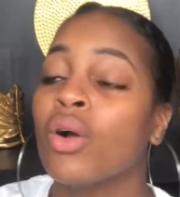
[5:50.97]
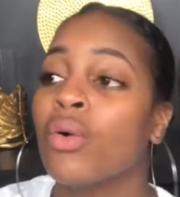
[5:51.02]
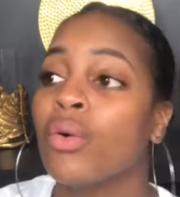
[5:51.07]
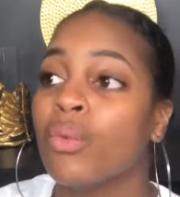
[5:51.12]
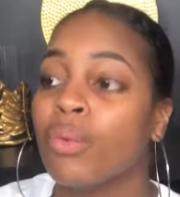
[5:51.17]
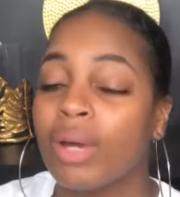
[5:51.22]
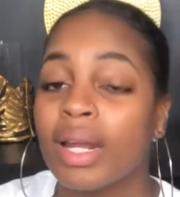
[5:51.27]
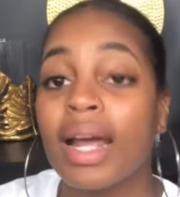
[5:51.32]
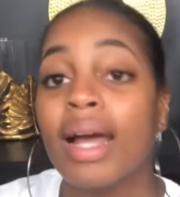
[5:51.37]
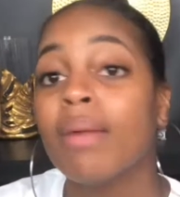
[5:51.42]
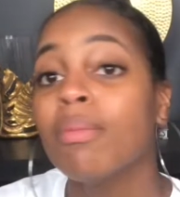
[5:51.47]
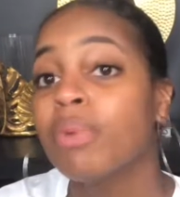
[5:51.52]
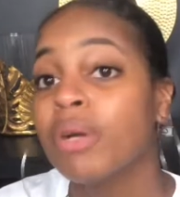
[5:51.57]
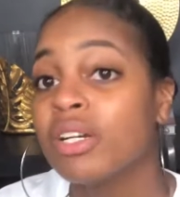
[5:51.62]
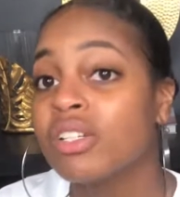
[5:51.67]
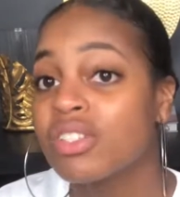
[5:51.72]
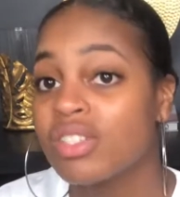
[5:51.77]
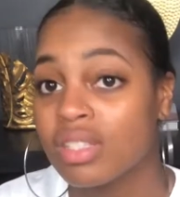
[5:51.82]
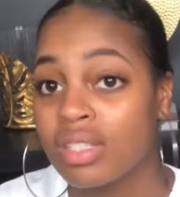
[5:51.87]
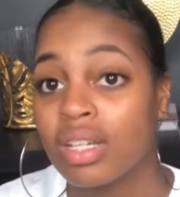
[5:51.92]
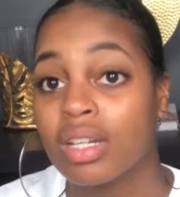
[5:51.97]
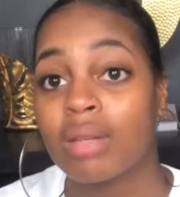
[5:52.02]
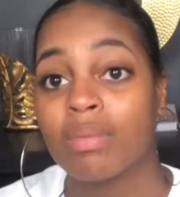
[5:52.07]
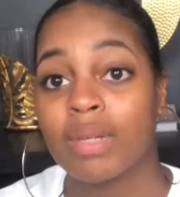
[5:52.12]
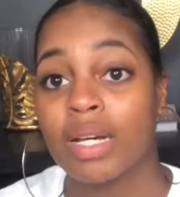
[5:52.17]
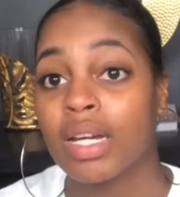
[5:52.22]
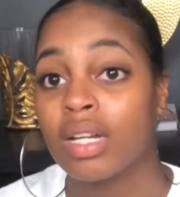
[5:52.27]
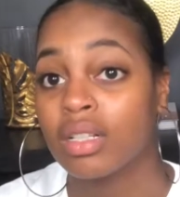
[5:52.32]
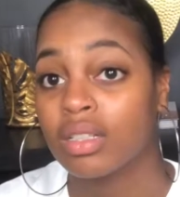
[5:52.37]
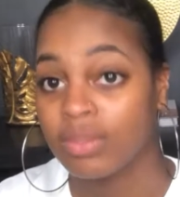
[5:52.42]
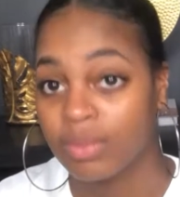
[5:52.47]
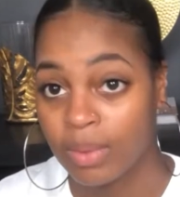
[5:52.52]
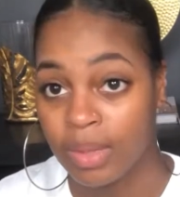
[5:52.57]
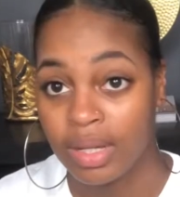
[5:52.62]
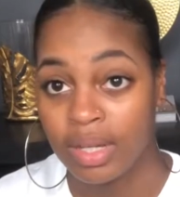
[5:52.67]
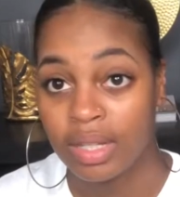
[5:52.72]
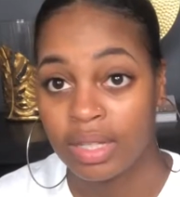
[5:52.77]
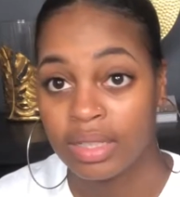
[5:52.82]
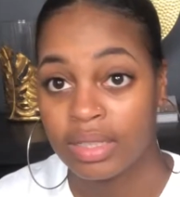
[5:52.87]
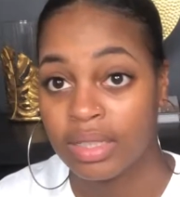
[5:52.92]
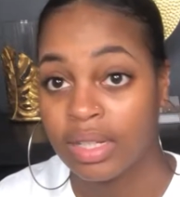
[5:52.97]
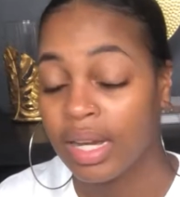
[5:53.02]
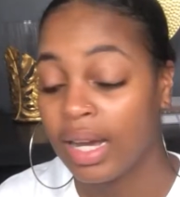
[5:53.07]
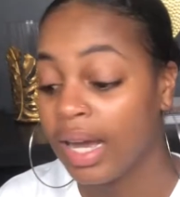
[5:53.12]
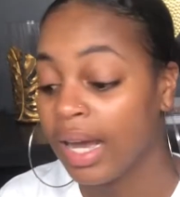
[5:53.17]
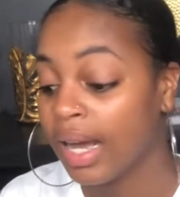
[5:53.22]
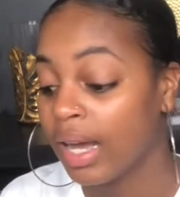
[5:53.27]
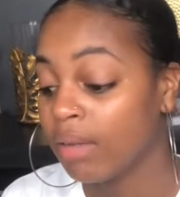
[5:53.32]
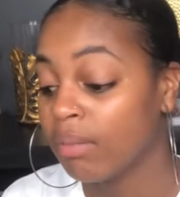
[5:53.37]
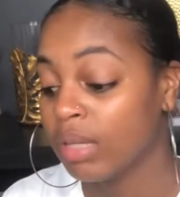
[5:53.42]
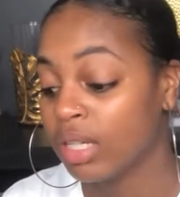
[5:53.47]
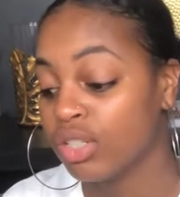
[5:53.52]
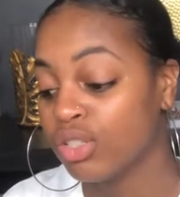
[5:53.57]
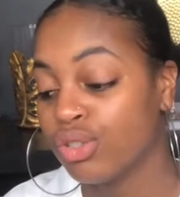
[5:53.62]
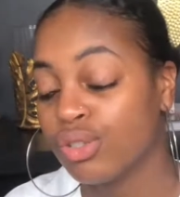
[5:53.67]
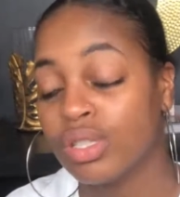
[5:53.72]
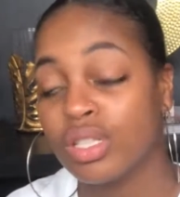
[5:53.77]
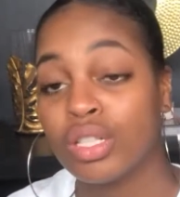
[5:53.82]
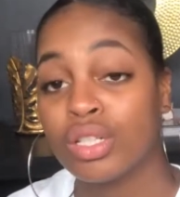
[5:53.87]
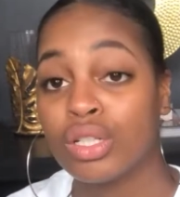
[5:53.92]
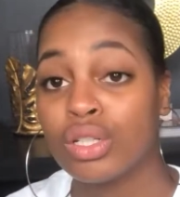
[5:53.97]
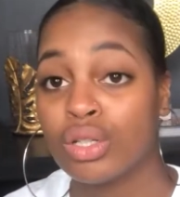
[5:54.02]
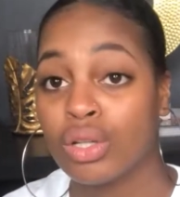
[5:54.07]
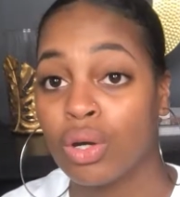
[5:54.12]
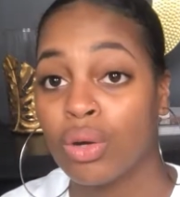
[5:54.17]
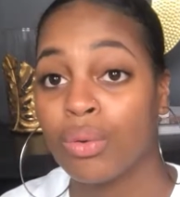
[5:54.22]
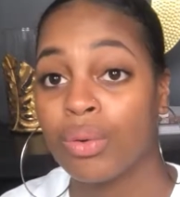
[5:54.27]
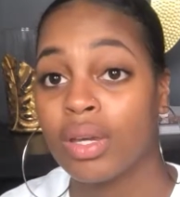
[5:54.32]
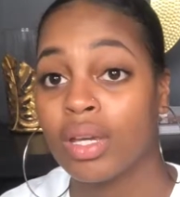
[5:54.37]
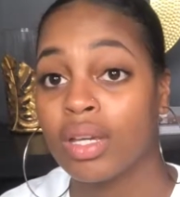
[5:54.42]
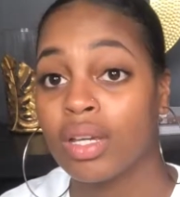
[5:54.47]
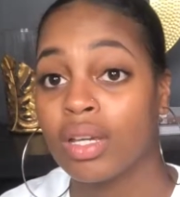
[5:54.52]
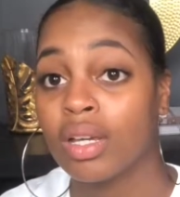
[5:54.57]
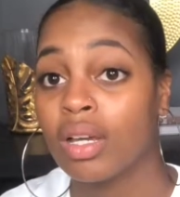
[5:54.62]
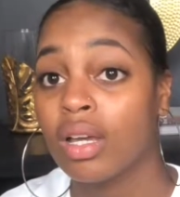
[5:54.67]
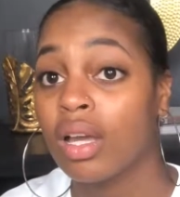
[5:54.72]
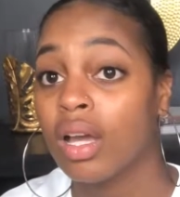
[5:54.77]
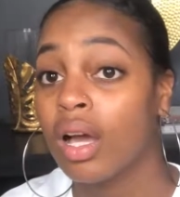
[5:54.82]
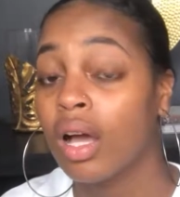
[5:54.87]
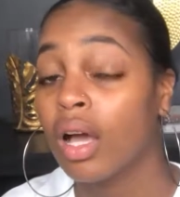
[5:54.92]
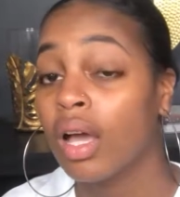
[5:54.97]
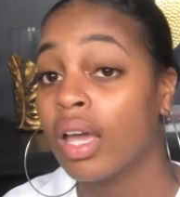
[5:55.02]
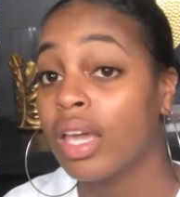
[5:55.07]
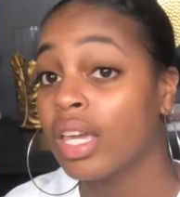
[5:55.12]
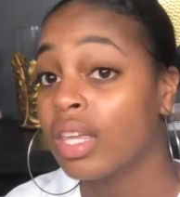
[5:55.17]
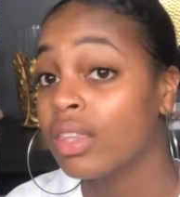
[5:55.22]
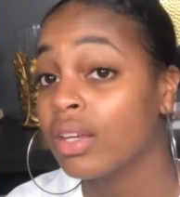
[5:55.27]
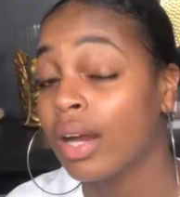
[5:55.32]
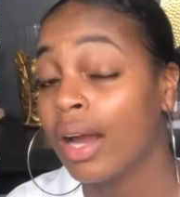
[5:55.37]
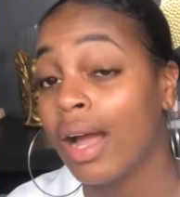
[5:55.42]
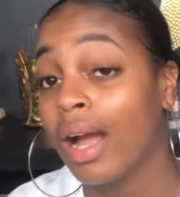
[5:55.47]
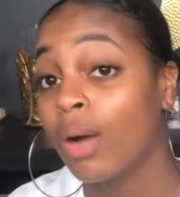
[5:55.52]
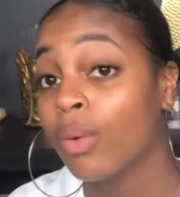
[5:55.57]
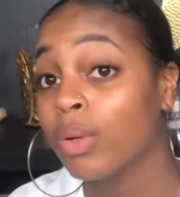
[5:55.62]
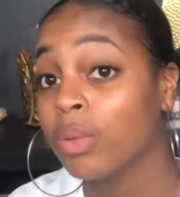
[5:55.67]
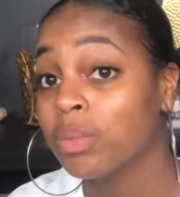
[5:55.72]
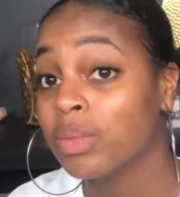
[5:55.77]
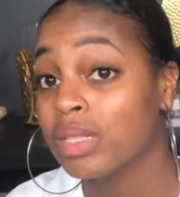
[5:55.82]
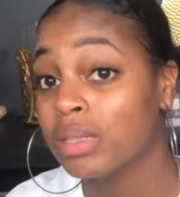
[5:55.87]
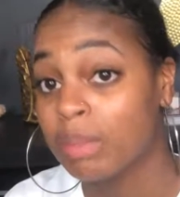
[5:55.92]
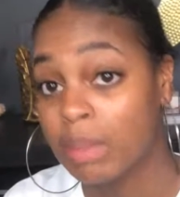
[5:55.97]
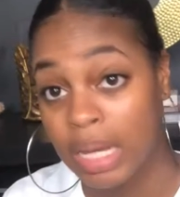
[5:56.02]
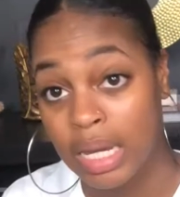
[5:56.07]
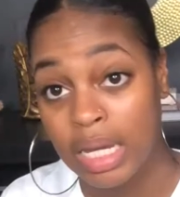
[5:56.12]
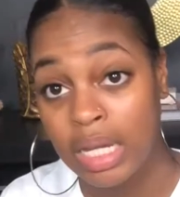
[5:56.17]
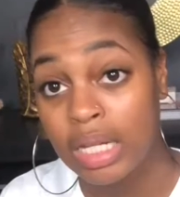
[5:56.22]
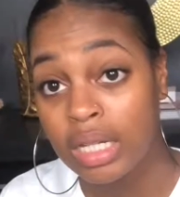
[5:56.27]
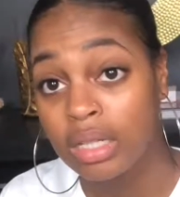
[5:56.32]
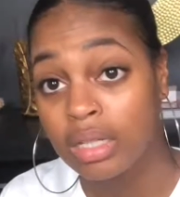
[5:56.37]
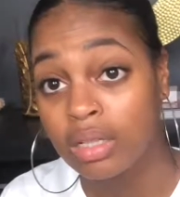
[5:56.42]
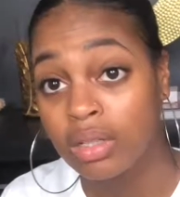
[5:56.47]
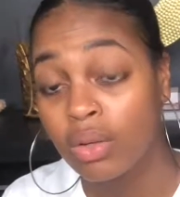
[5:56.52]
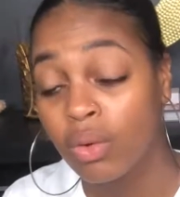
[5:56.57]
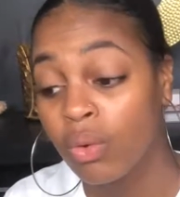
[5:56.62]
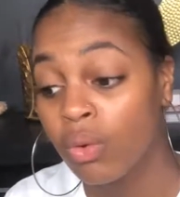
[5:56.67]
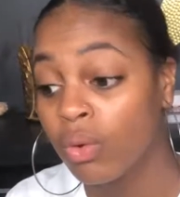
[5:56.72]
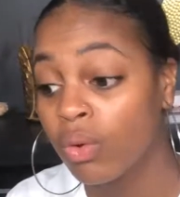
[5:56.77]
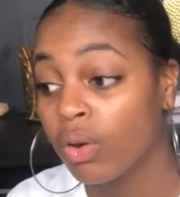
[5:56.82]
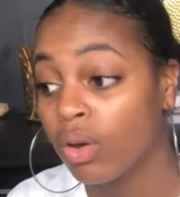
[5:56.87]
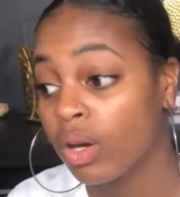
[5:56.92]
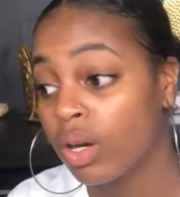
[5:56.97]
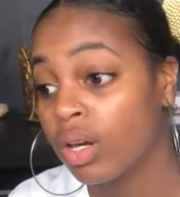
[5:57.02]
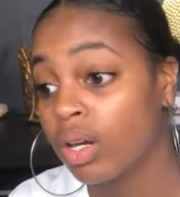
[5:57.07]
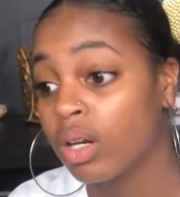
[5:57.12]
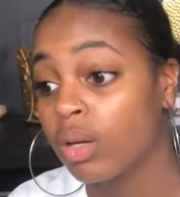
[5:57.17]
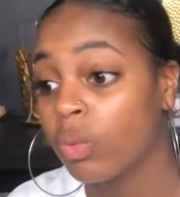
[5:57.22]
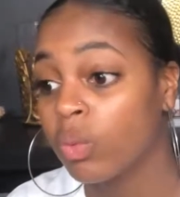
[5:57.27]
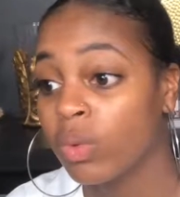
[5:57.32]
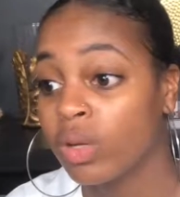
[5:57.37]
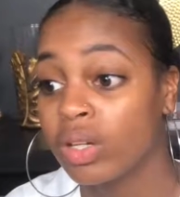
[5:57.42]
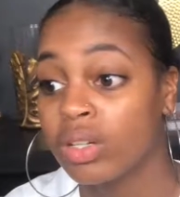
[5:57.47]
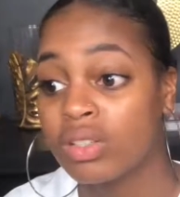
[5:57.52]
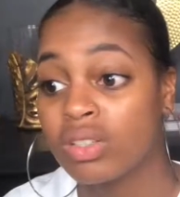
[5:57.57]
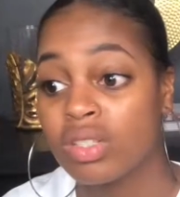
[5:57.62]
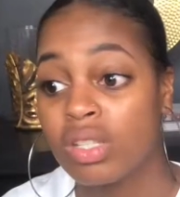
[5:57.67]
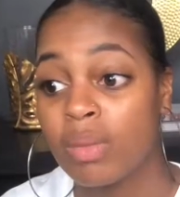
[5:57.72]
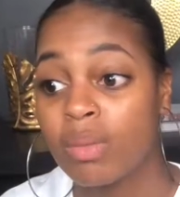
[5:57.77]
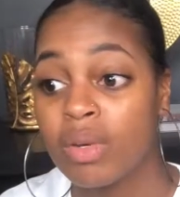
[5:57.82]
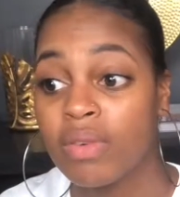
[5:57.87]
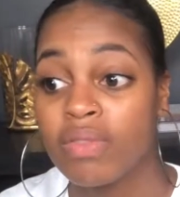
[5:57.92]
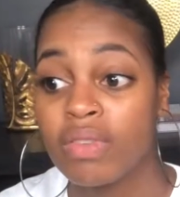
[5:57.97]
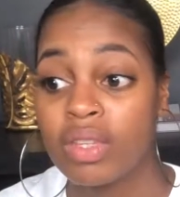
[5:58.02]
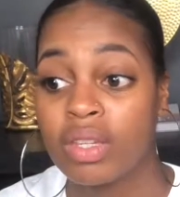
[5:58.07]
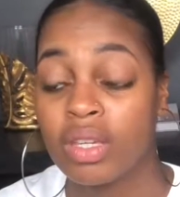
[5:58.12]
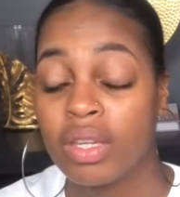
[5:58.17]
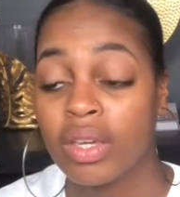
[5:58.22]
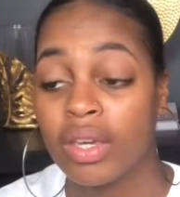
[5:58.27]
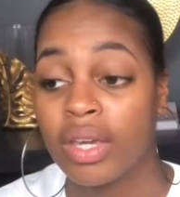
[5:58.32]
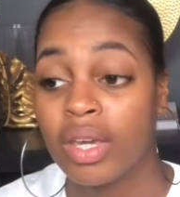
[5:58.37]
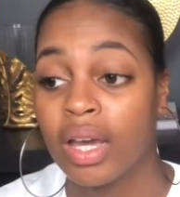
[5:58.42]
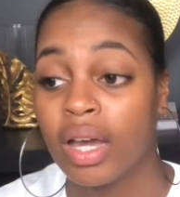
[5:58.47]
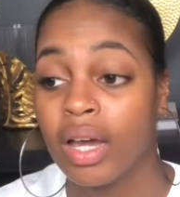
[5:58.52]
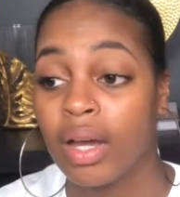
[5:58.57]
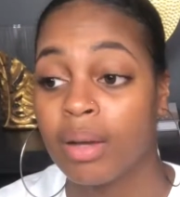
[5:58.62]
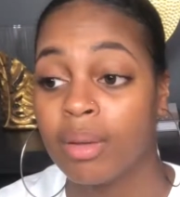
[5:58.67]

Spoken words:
When I'm purchasing a bottle of wine, I'm interested in knowing either how it was made or what are some of the